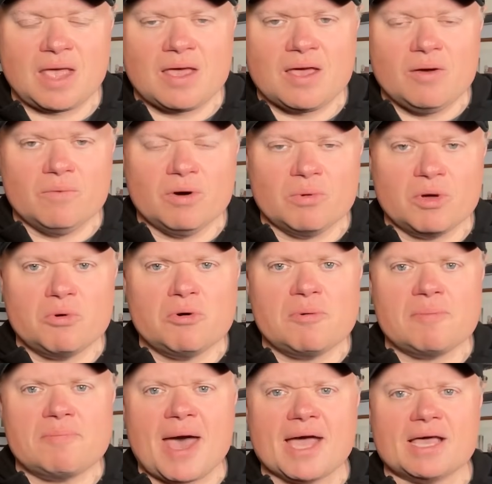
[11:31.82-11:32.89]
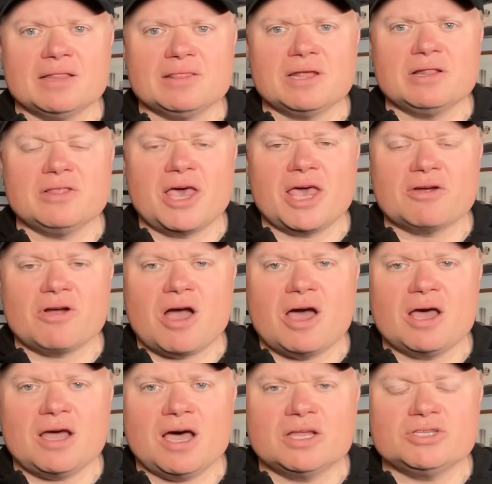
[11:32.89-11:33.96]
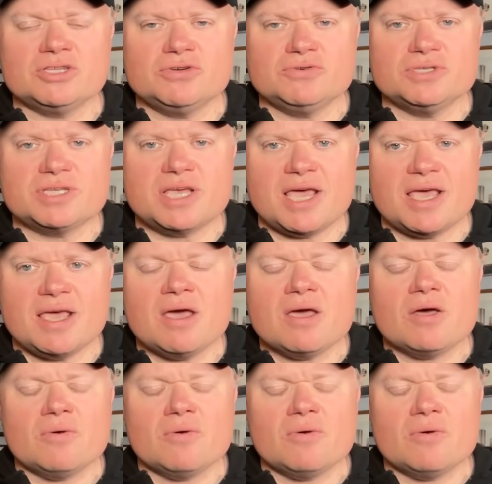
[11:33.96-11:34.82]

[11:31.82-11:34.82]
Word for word: Well, we will be back a little later on on Tuesday